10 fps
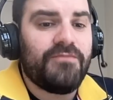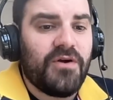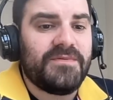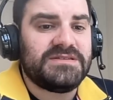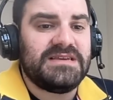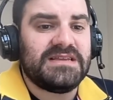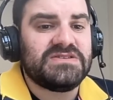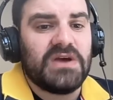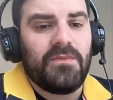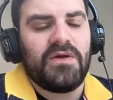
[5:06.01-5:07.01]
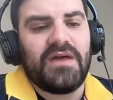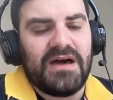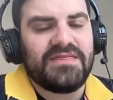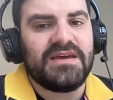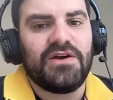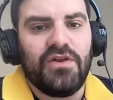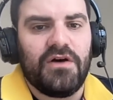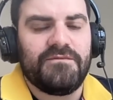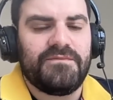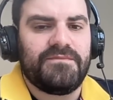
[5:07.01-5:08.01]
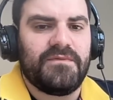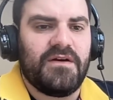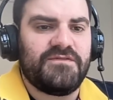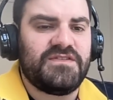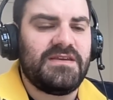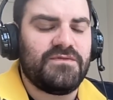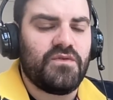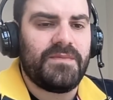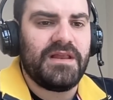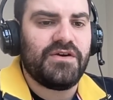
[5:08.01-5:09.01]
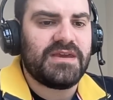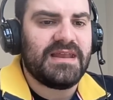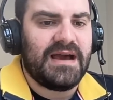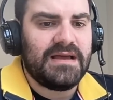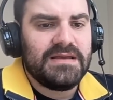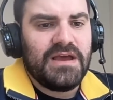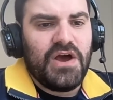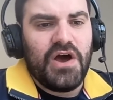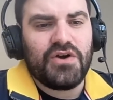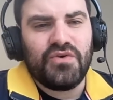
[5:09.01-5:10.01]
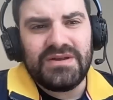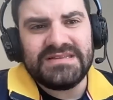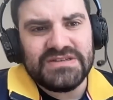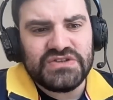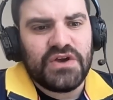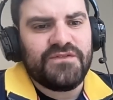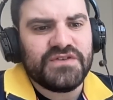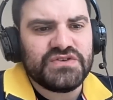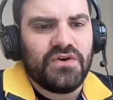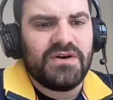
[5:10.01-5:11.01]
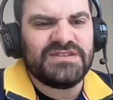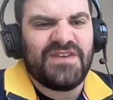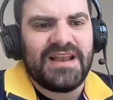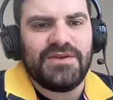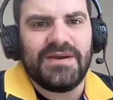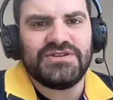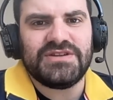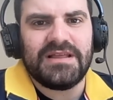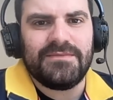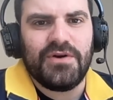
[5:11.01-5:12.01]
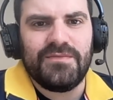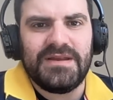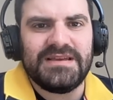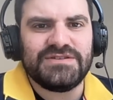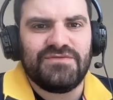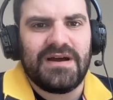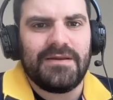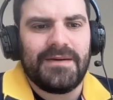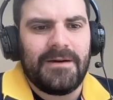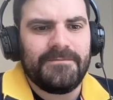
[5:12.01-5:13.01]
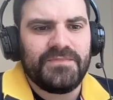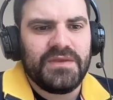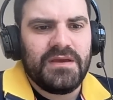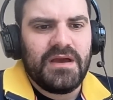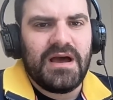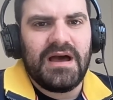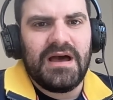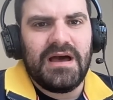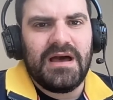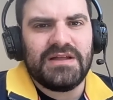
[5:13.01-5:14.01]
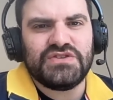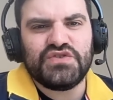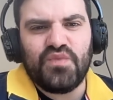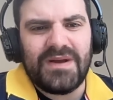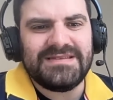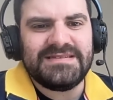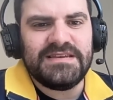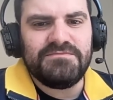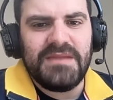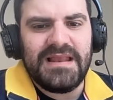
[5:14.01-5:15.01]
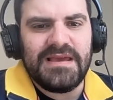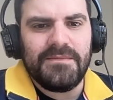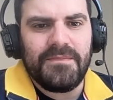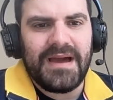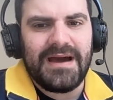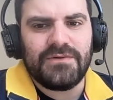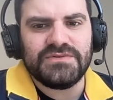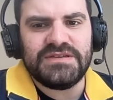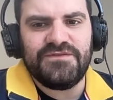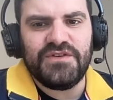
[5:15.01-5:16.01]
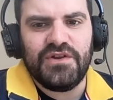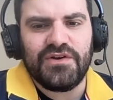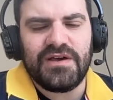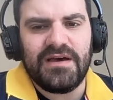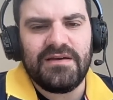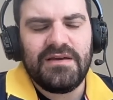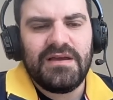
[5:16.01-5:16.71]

property and someone that I think a lot of of teams will be looking at. According to SofaScore, his valuation at the moment is around about uh, 20 million pounds. If you look at